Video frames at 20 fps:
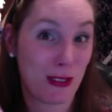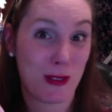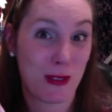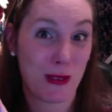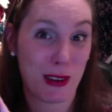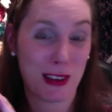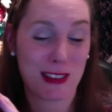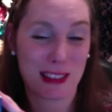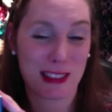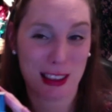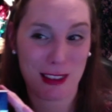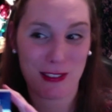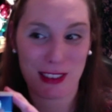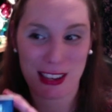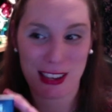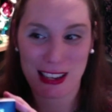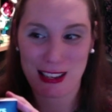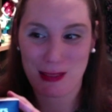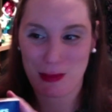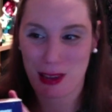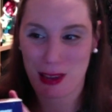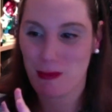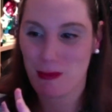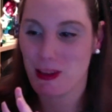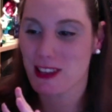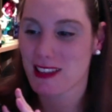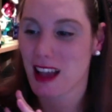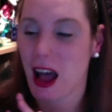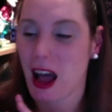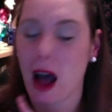for words over these
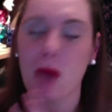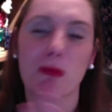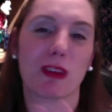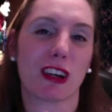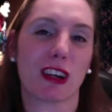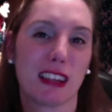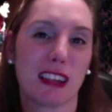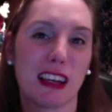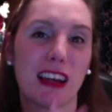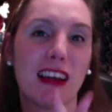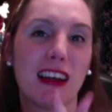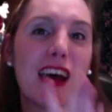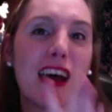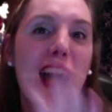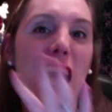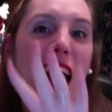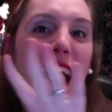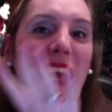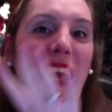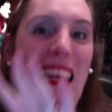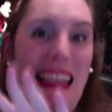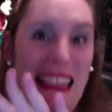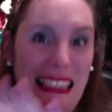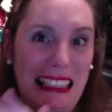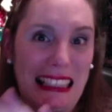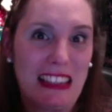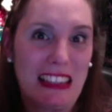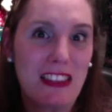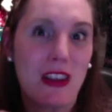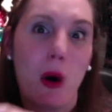babies. I'm gonna
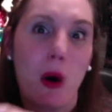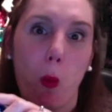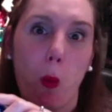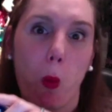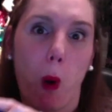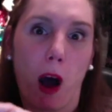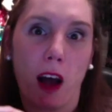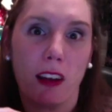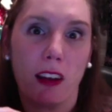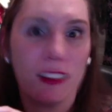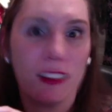eat one